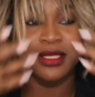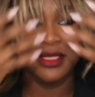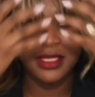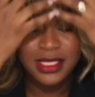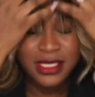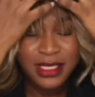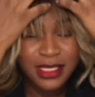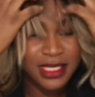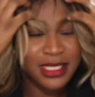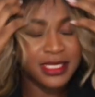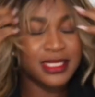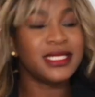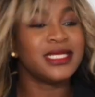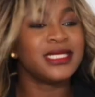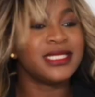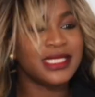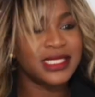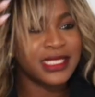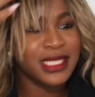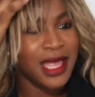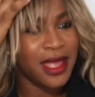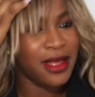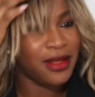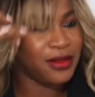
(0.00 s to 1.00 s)
this
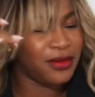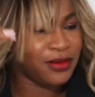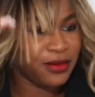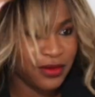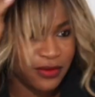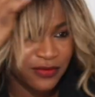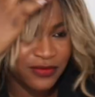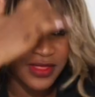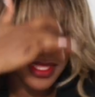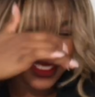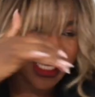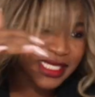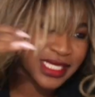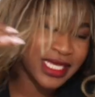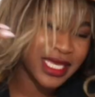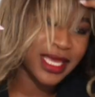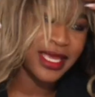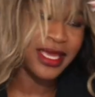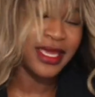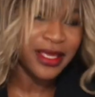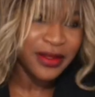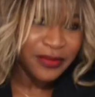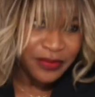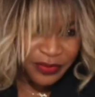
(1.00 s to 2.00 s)
style of this
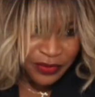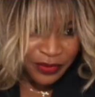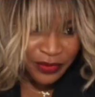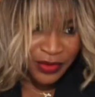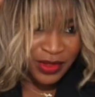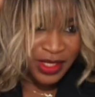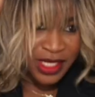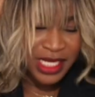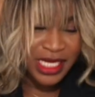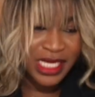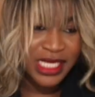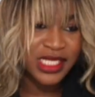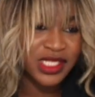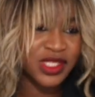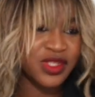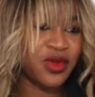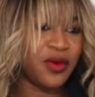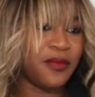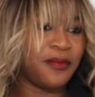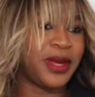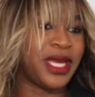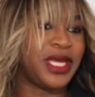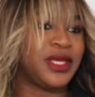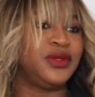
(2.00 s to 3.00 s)
hair. It's
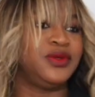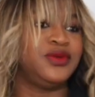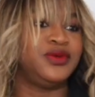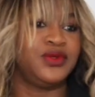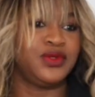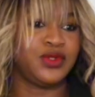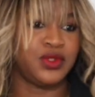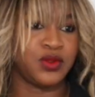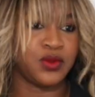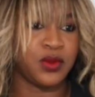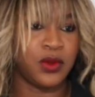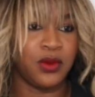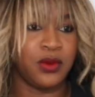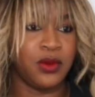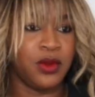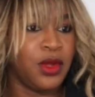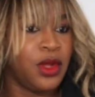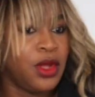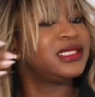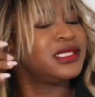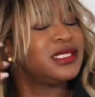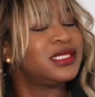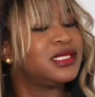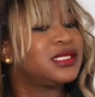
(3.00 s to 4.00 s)
not my usual.
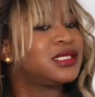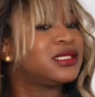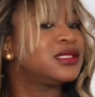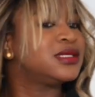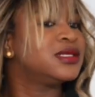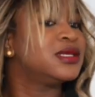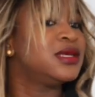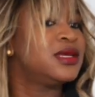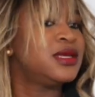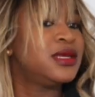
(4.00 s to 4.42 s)
There's